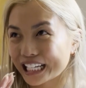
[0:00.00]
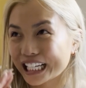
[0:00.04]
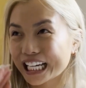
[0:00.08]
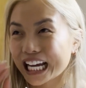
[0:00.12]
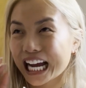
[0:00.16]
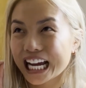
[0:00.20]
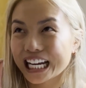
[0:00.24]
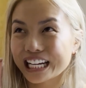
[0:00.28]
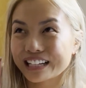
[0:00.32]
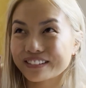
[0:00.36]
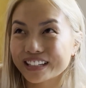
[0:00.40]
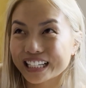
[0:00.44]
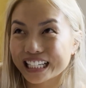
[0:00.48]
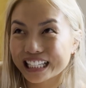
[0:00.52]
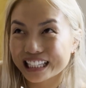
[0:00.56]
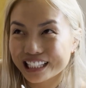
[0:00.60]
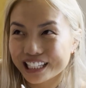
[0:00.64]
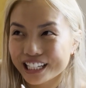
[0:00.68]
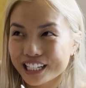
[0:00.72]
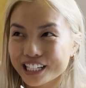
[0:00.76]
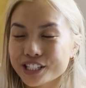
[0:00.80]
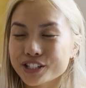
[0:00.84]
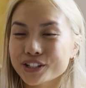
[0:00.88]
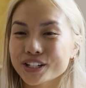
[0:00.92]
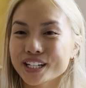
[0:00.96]
kind of a
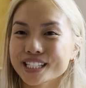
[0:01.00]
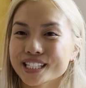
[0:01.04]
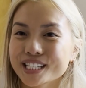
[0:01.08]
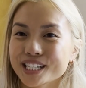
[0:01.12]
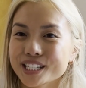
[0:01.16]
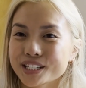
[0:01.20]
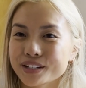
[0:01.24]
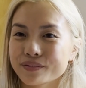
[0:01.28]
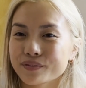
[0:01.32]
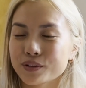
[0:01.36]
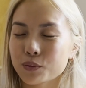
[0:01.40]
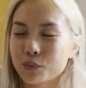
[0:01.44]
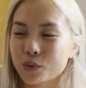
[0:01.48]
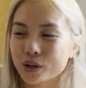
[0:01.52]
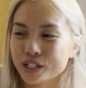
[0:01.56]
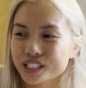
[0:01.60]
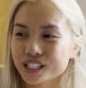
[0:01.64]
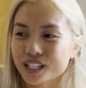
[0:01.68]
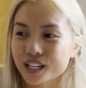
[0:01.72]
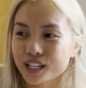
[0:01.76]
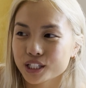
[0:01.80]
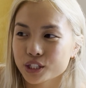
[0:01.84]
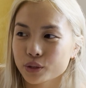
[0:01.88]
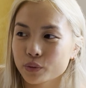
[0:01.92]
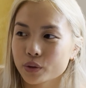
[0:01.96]
clean transition from one
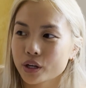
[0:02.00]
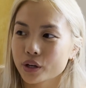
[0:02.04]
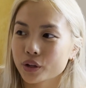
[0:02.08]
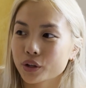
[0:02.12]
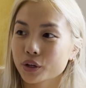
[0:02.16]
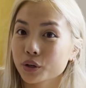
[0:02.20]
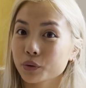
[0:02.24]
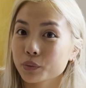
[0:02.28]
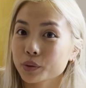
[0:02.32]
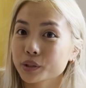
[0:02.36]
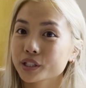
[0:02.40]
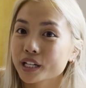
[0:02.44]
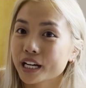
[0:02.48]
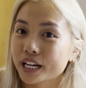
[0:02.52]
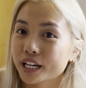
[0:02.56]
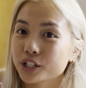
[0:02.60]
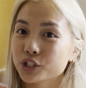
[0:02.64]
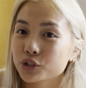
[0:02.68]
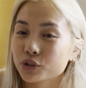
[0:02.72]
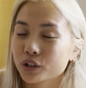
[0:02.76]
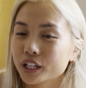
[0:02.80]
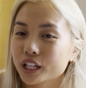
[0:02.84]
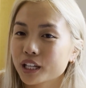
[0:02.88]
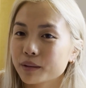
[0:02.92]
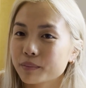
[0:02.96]
skein to another was kind of
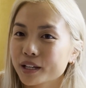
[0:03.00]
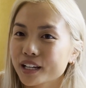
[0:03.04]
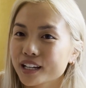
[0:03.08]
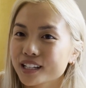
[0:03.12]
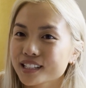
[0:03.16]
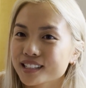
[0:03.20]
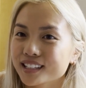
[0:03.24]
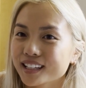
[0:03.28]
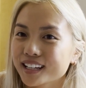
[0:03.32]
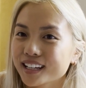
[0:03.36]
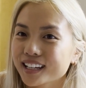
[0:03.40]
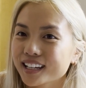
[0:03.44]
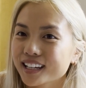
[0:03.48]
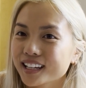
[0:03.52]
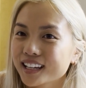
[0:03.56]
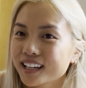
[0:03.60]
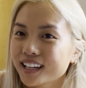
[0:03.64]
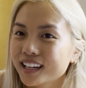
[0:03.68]
tricky, because like